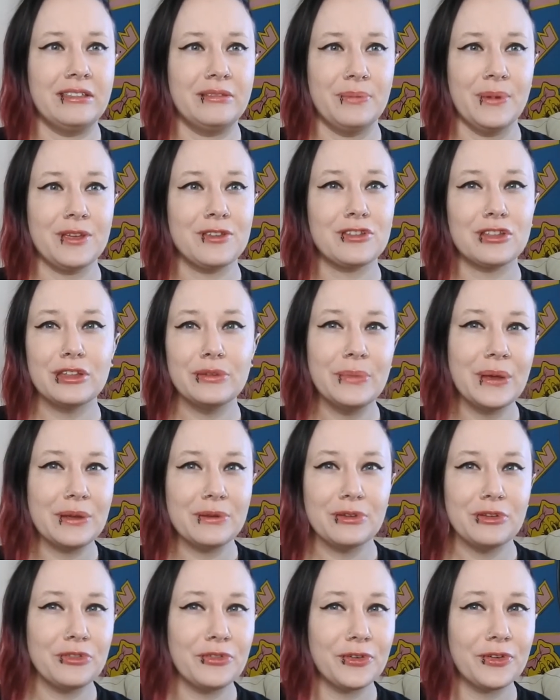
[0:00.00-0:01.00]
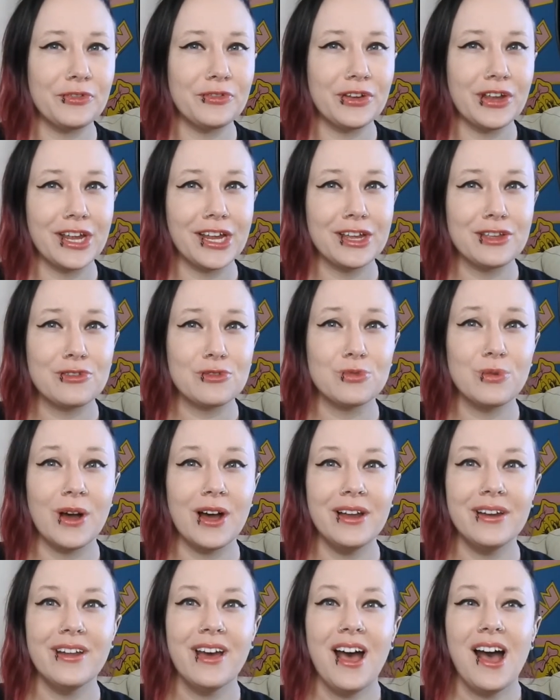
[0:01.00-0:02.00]
especially maybe for
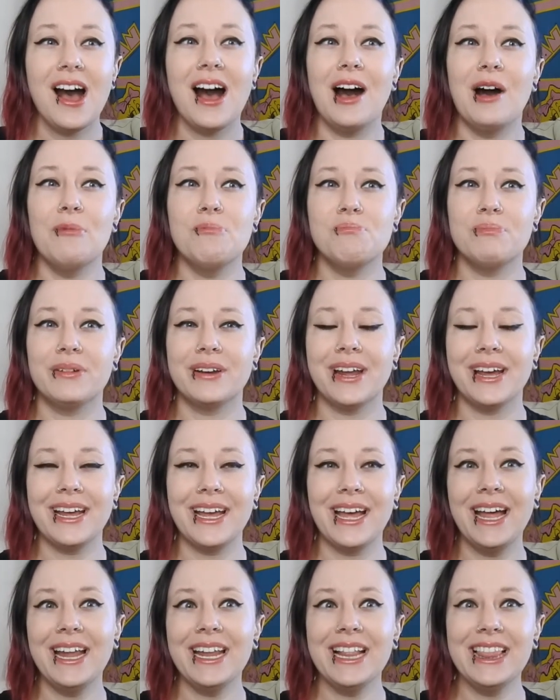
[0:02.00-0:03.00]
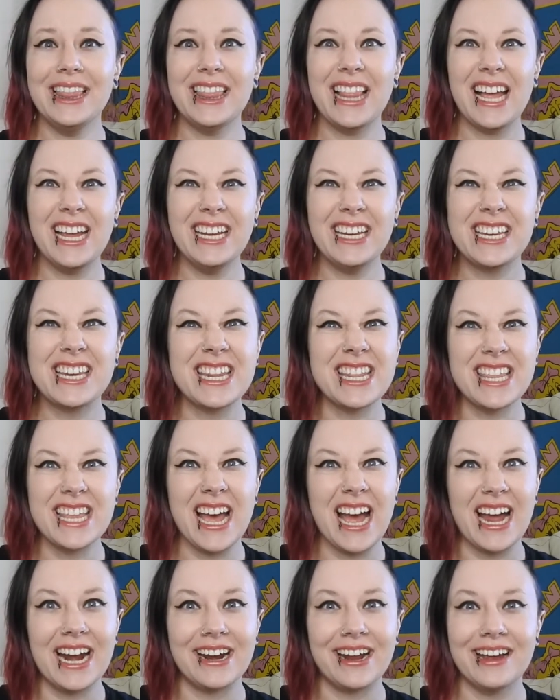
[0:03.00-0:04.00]
VH1, but I kind of liked
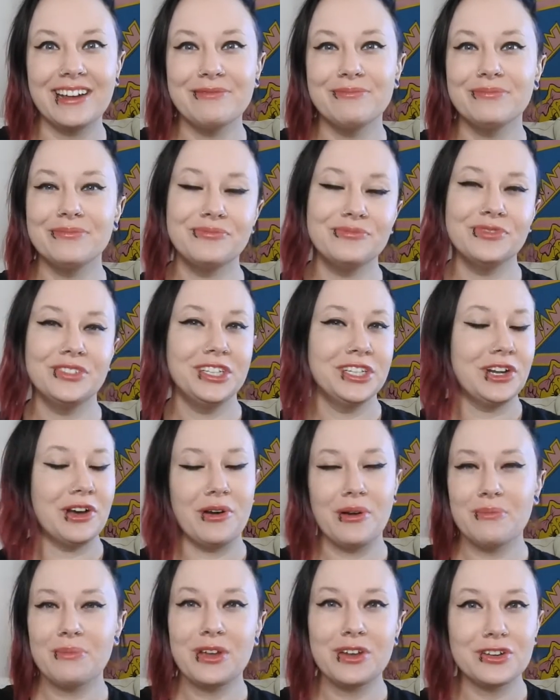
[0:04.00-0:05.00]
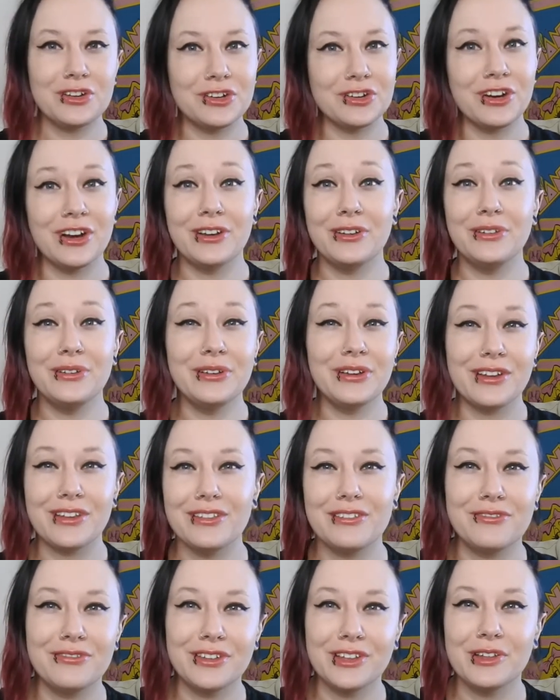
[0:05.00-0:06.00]
that. I'm not sure how you
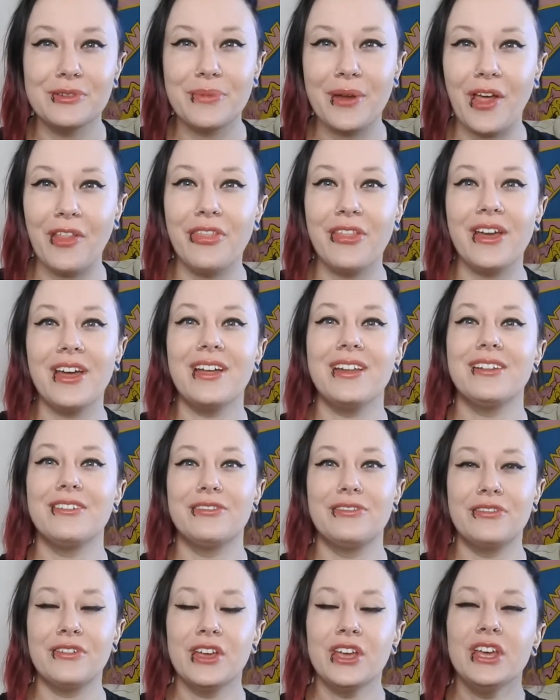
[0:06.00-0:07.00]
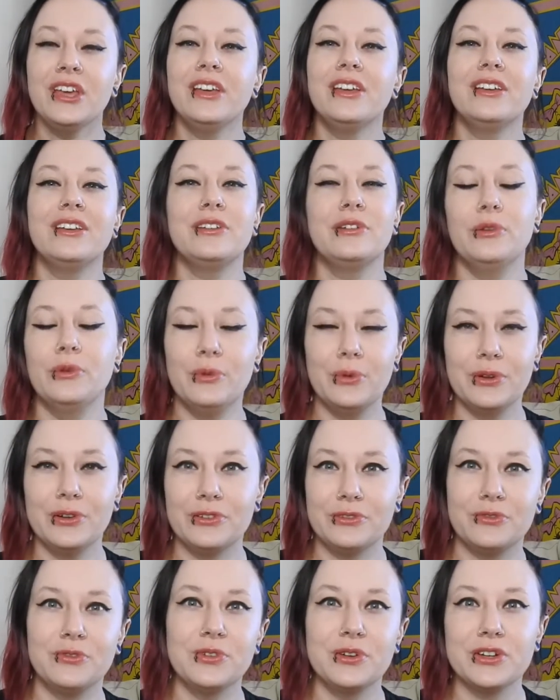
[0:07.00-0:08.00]
guys feel about that, if you would
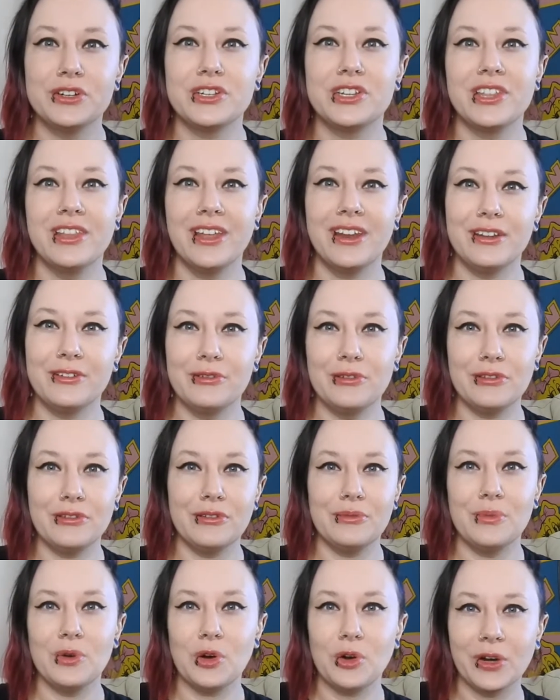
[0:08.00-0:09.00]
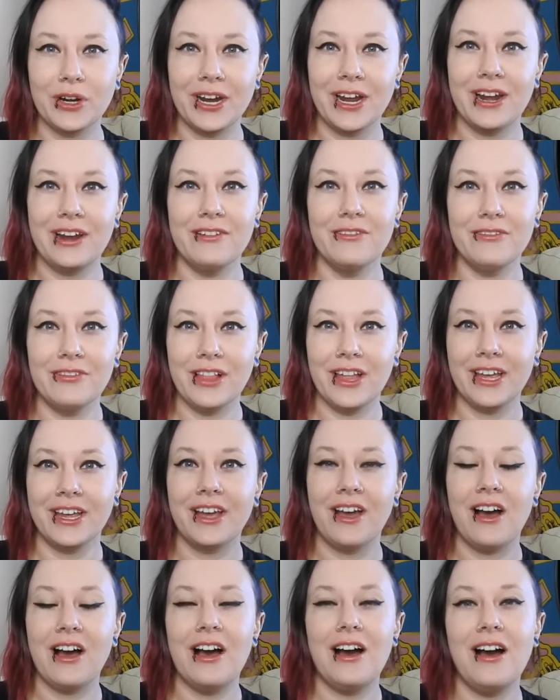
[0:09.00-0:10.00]
have wished that it was a more kind of like
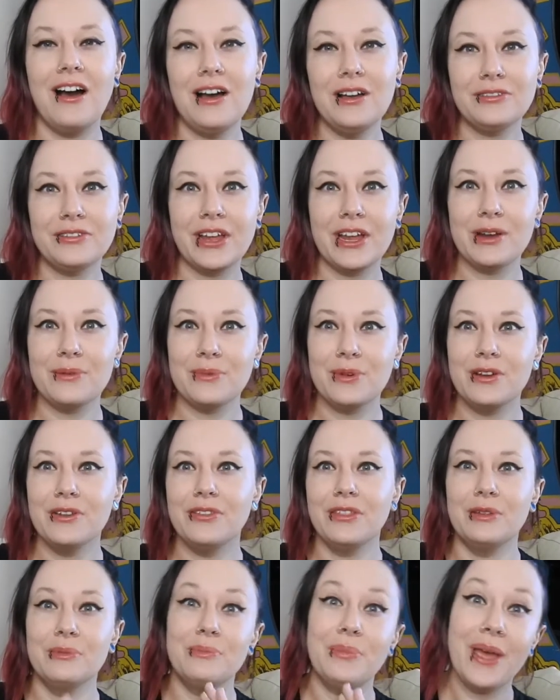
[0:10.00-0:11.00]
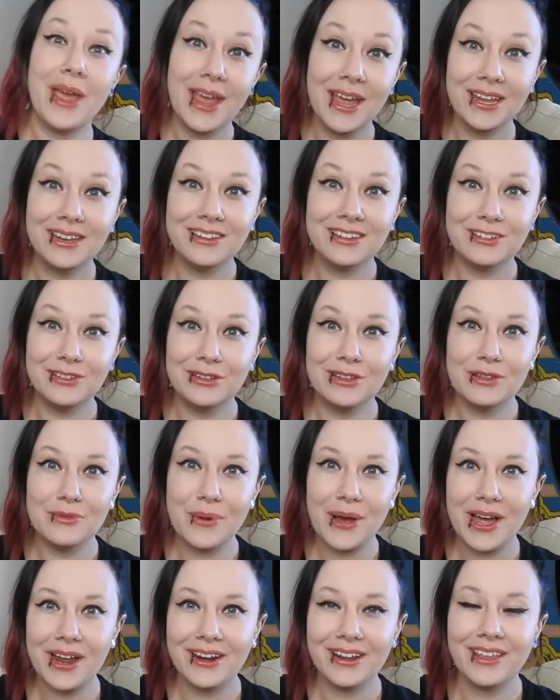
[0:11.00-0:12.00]
off camera and then pan to the
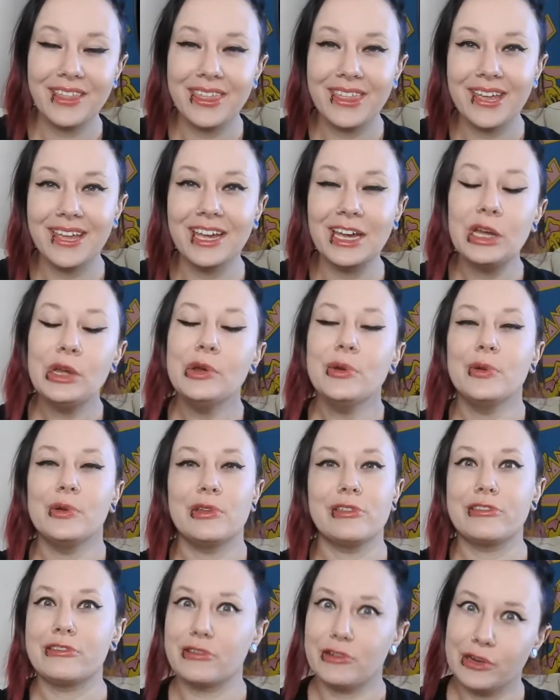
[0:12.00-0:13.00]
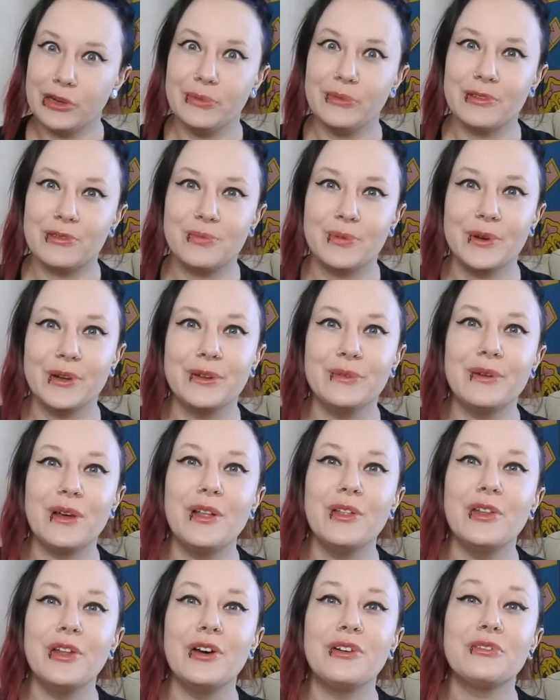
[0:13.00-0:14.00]
body thing, which Scream is pretty
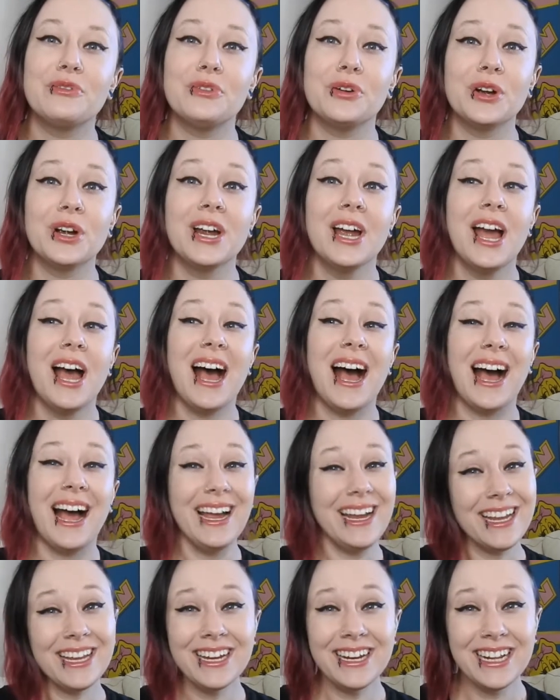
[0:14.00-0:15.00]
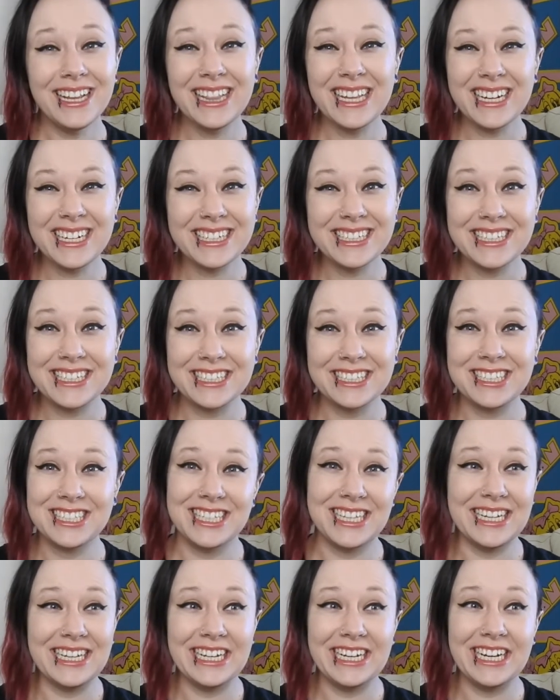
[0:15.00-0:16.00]
well known for. I kind of liked
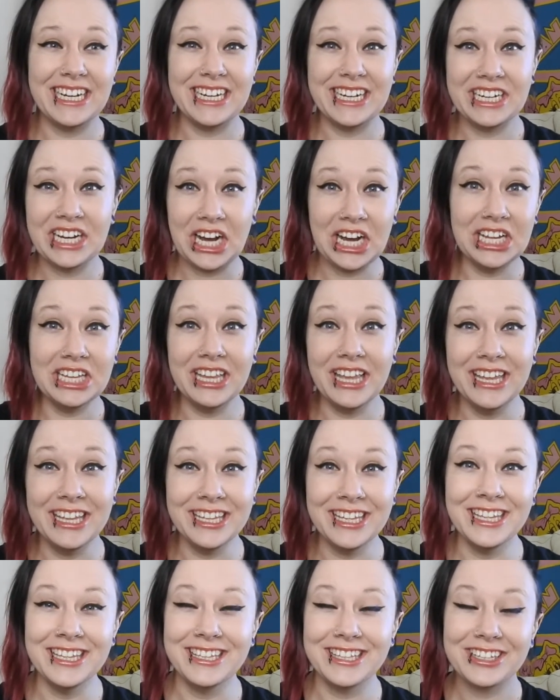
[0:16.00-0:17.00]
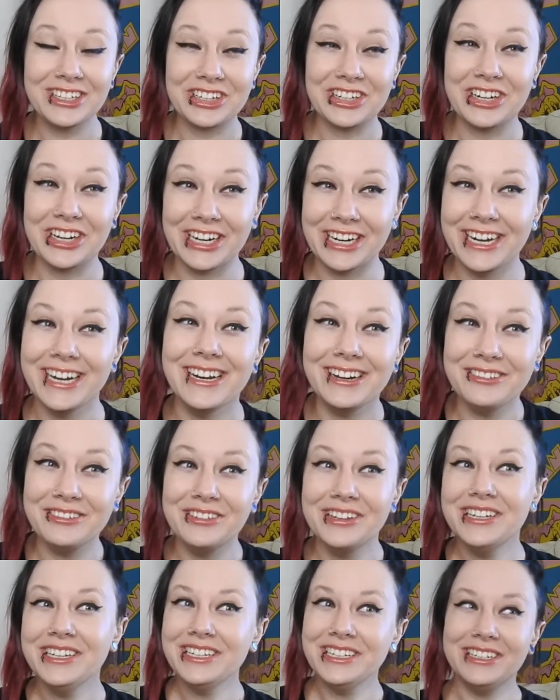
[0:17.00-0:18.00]
seeing it on screen,
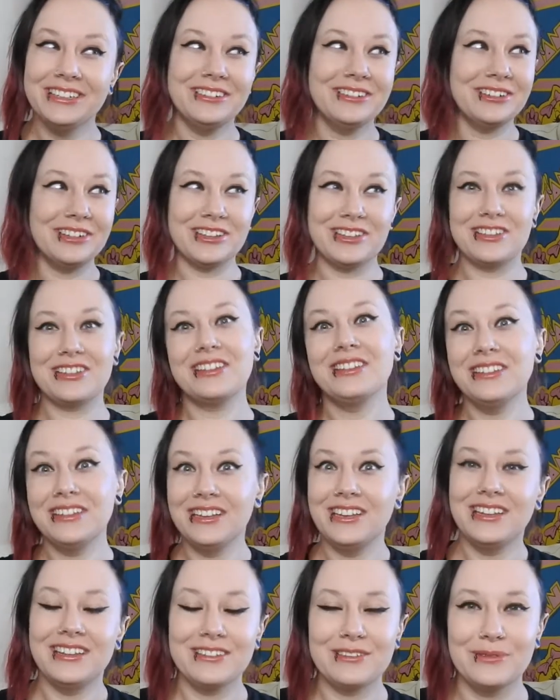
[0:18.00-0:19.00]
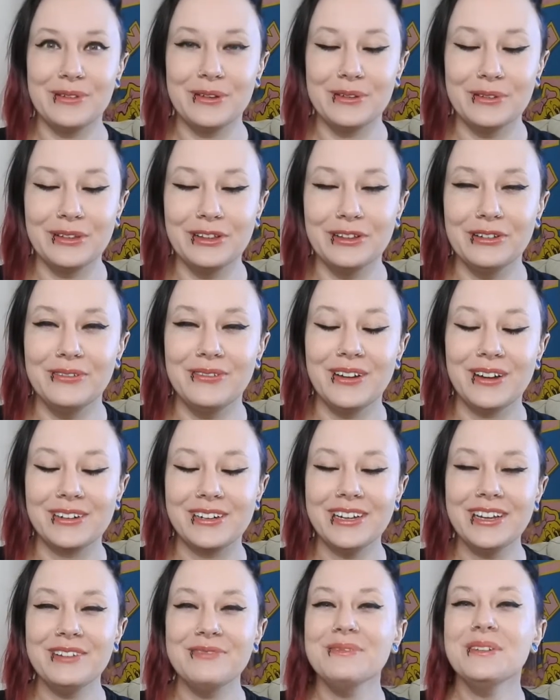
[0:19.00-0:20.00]
which is maybe a little
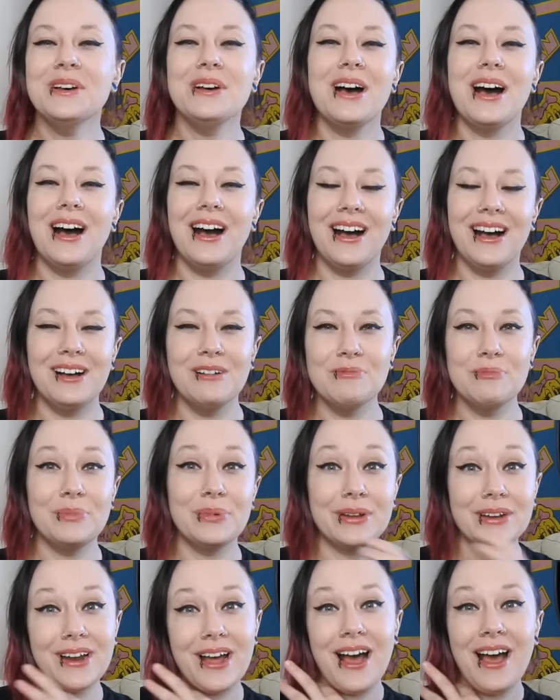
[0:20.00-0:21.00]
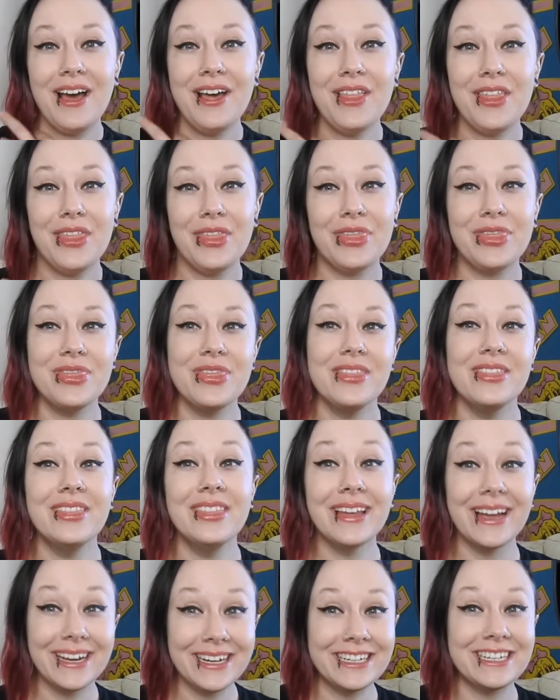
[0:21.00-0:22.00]
fucked up, but I
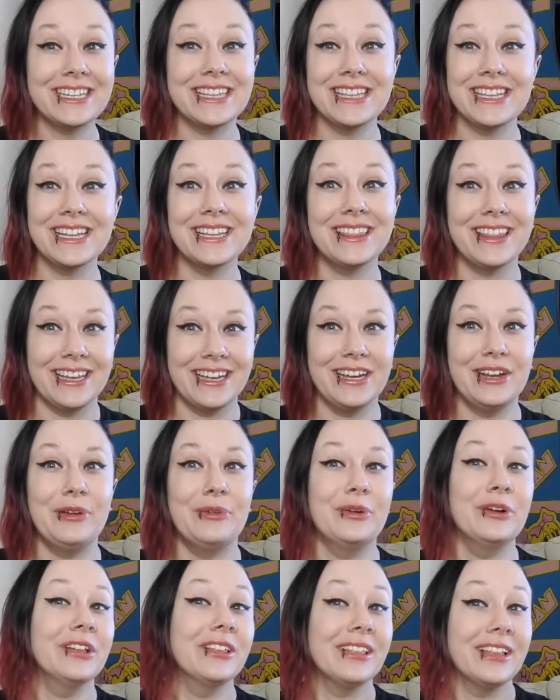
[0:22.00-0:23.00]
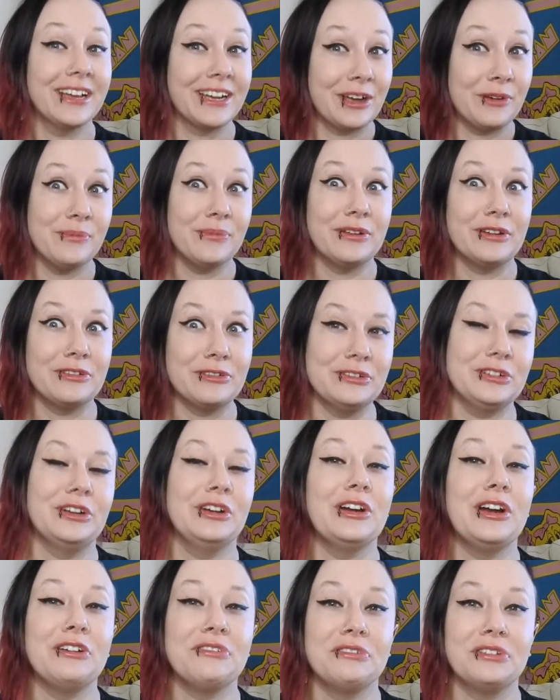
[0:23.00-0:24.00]
liked that they went like a bit of a
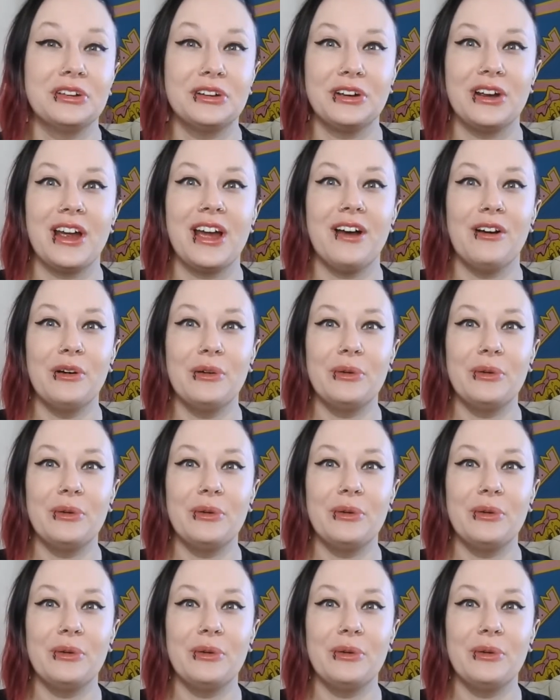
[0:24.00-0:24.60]
graphic route